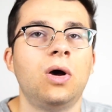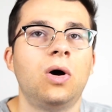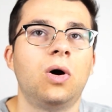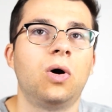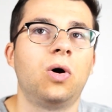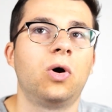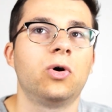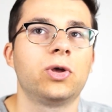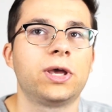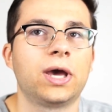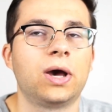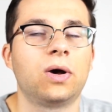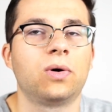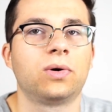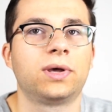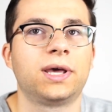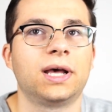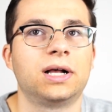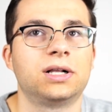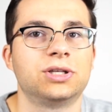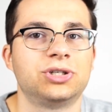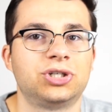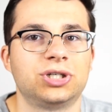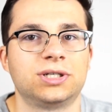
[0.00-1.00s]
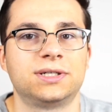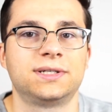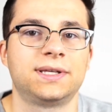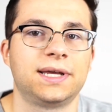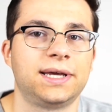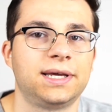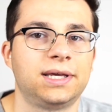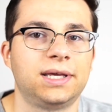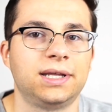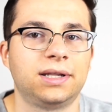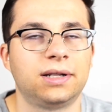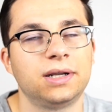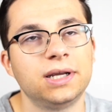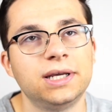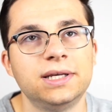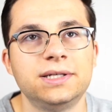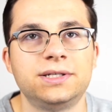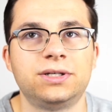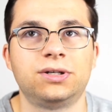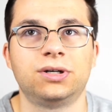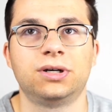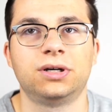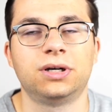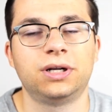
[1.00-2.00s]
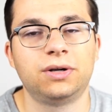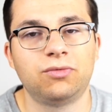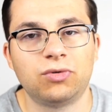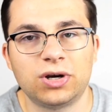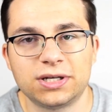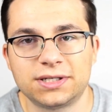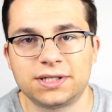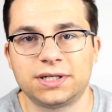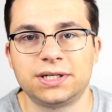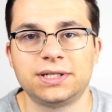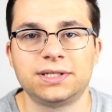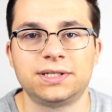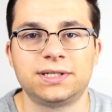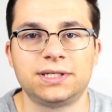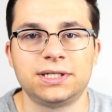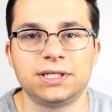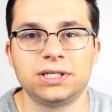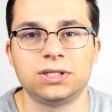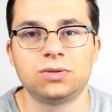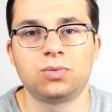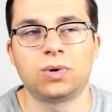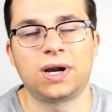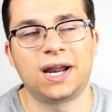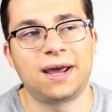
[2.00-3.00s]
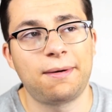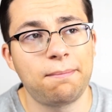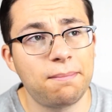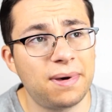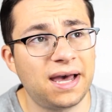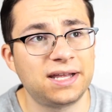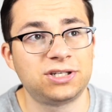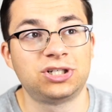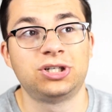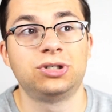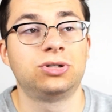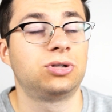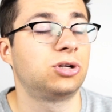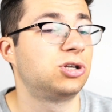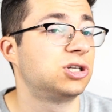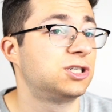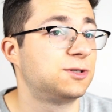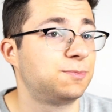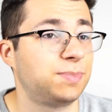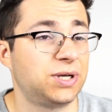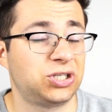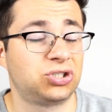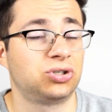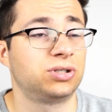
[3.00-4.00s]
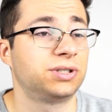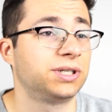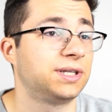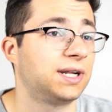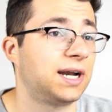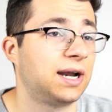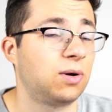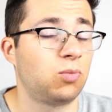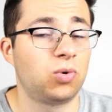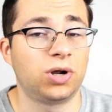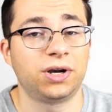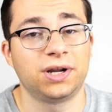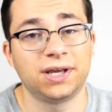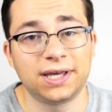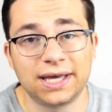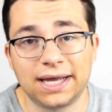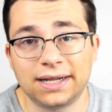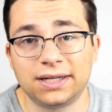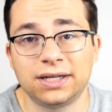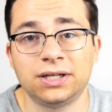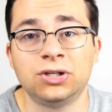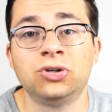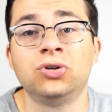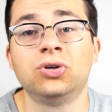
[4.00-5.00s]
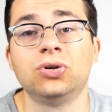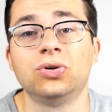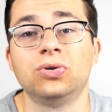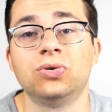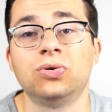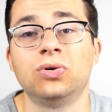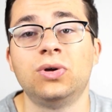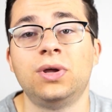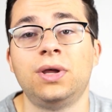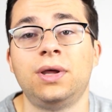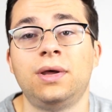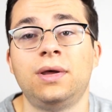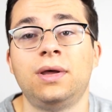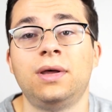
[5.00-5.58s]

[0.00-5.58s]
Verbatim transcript: oh yeah, okay, I'll just take it easier in residency when I match into the specialty that I want to get into.